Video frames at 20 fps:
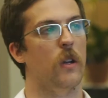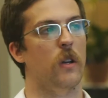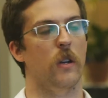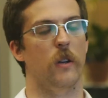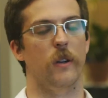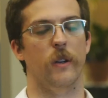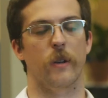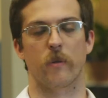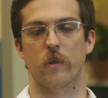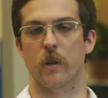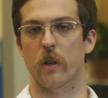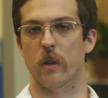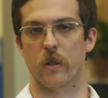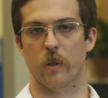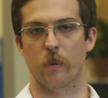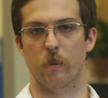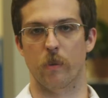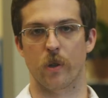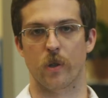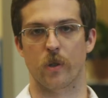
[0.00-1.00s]
a
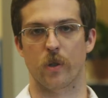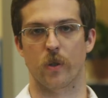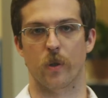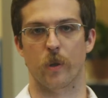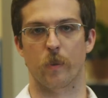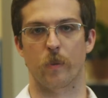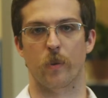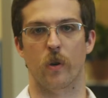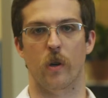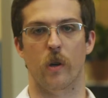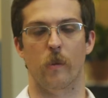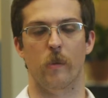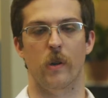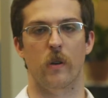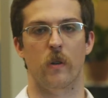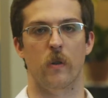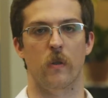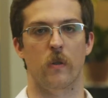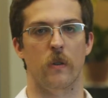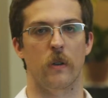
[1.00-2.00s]
commercial or
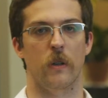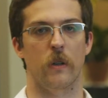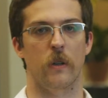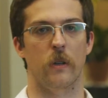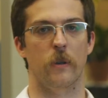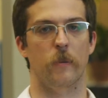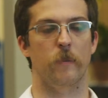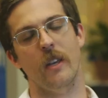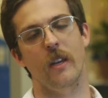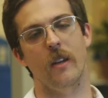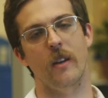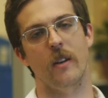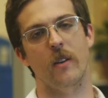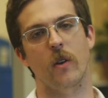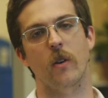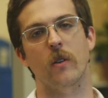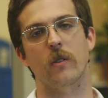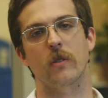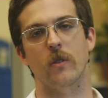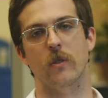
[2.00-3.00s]
promo, and
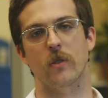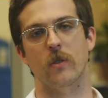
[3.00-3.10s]
also